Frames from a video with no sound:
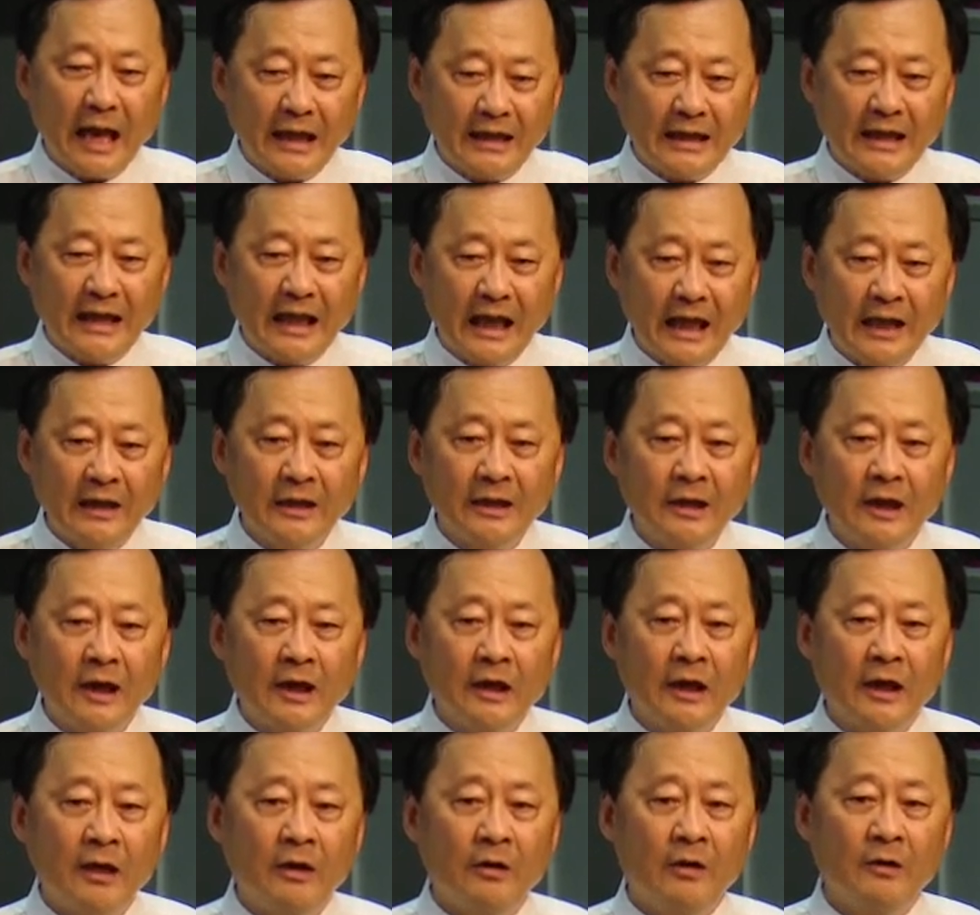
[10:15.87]
at the end
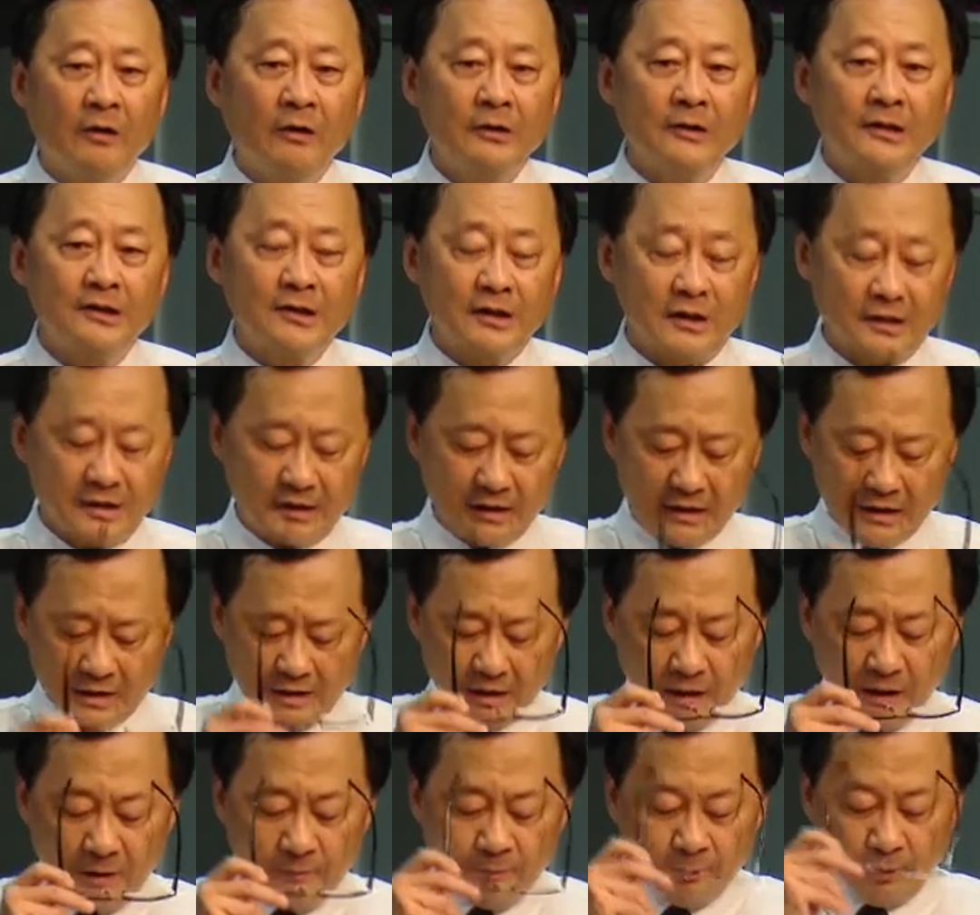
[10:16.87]
or the
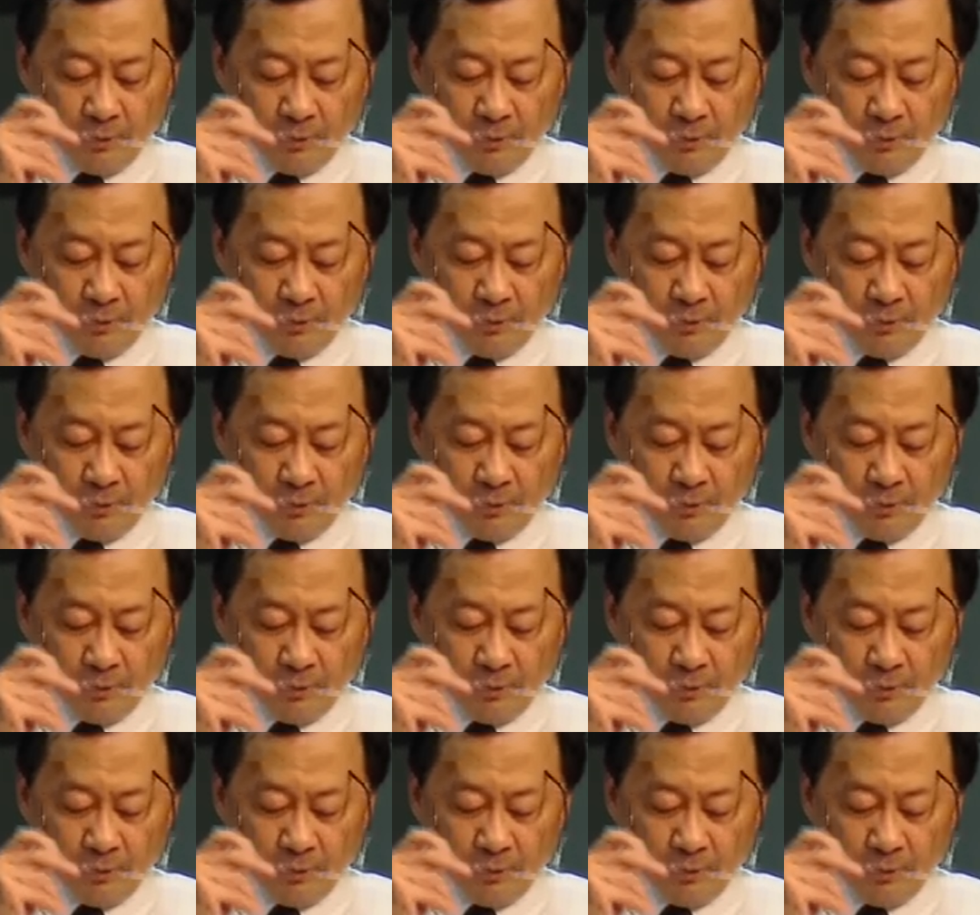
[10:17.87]
successful